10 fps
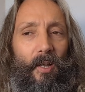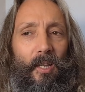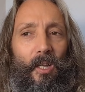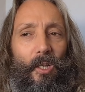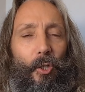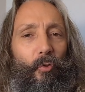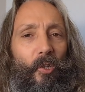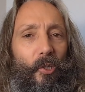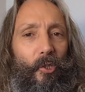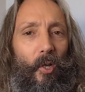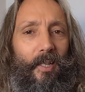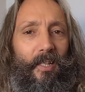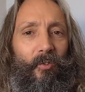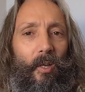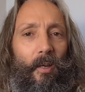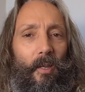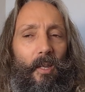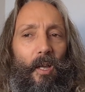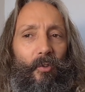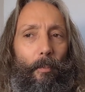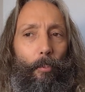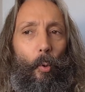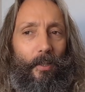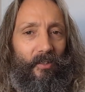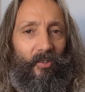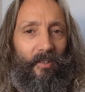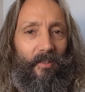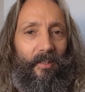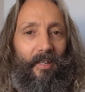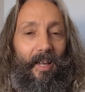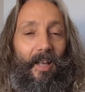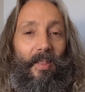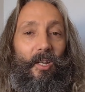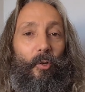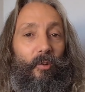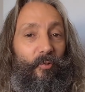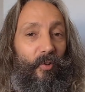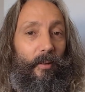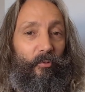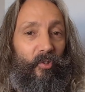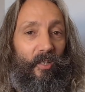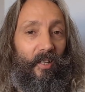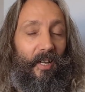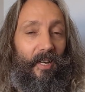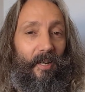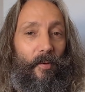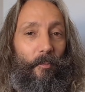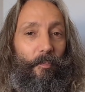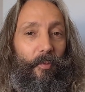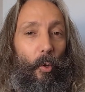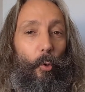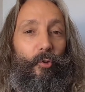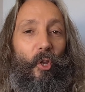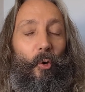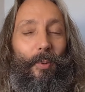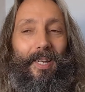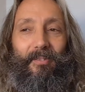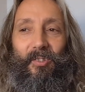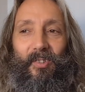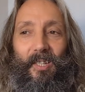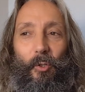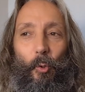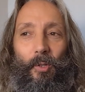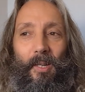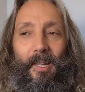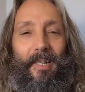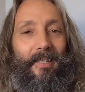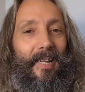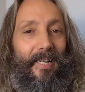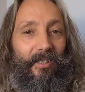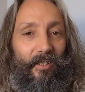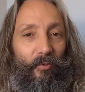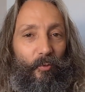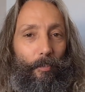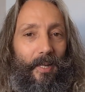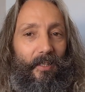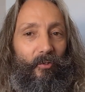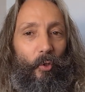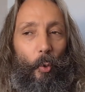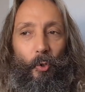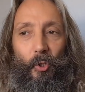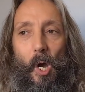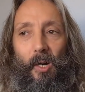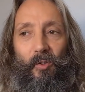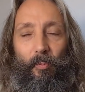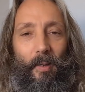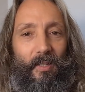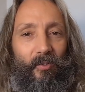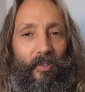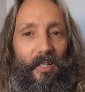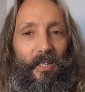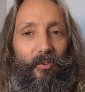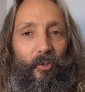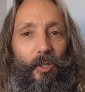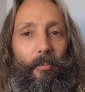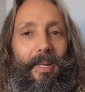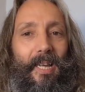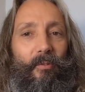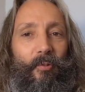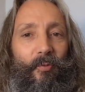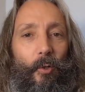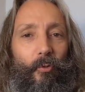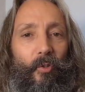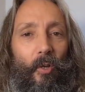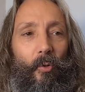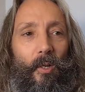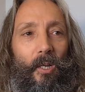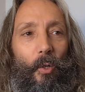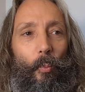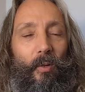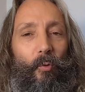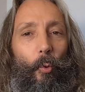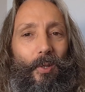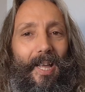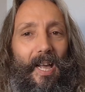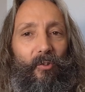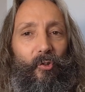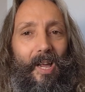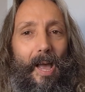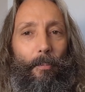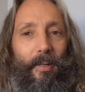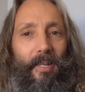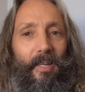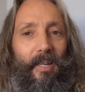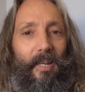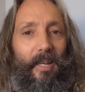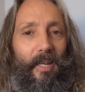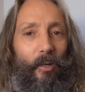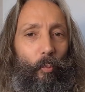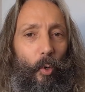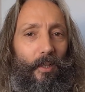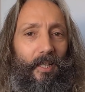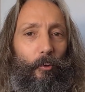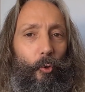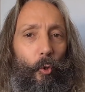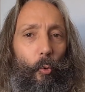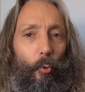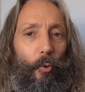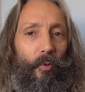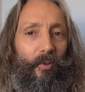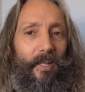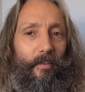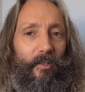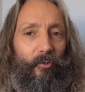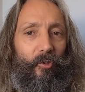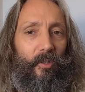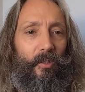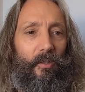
light, using light as a point. And then on the flip side of that, also we have this thing called negative space or dark space. So you may have a photo with all the action happening in one little corner of the image,